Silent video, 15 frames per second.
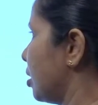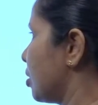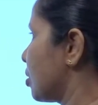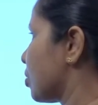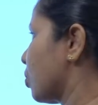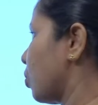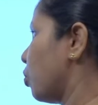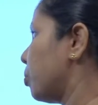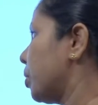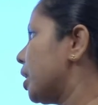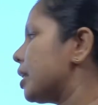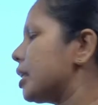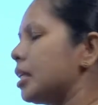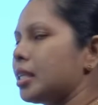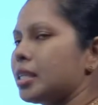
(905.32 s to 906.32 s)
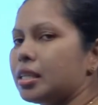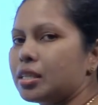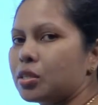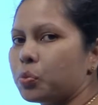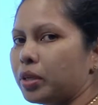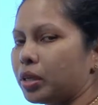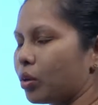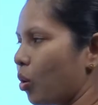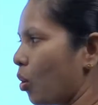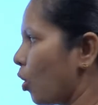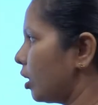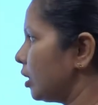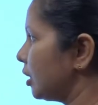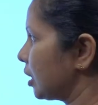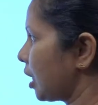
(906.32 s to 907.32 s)
So meat eaters were
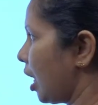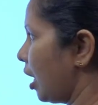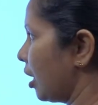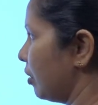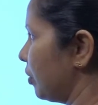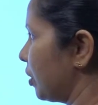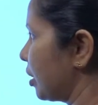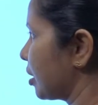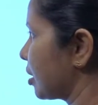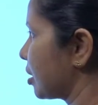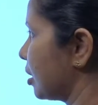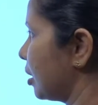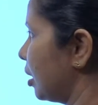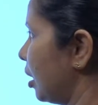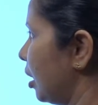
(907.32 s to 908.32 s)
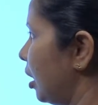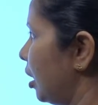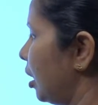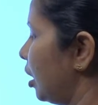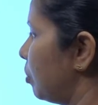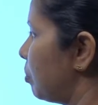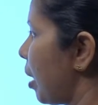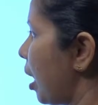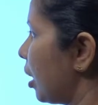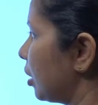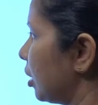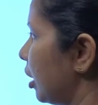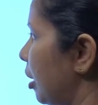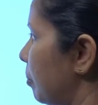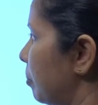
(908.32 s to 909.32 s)
called carnivorous. Among
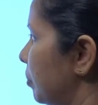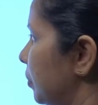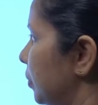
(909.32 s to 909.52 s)
them,